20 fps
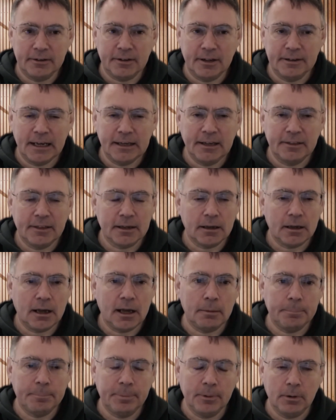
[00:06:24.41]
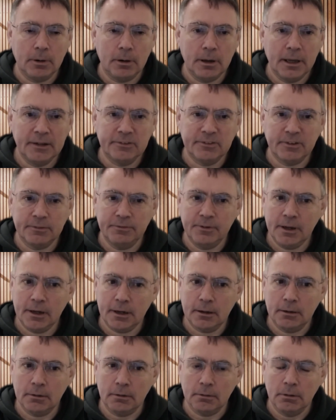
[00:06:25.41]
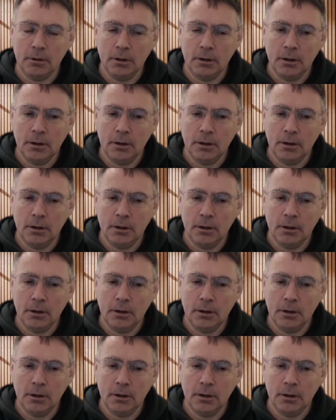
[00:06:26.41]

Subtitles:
And then you think, but it's a vehicle.